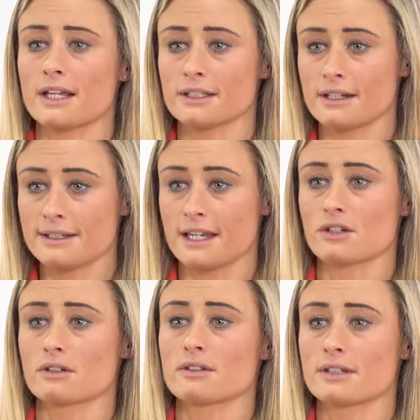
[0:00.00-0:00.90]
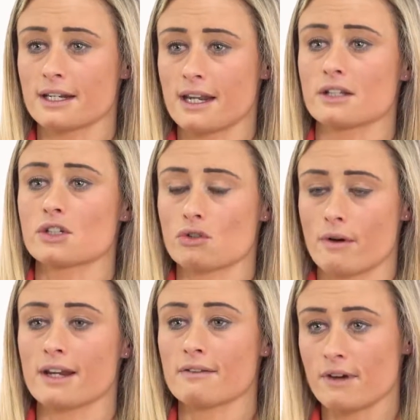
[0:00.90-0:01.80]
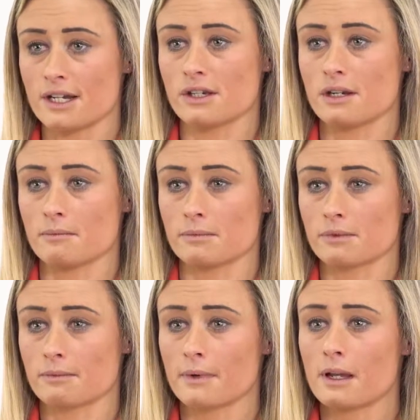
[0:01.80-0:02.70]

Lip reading: as an addition to kids' training regimes,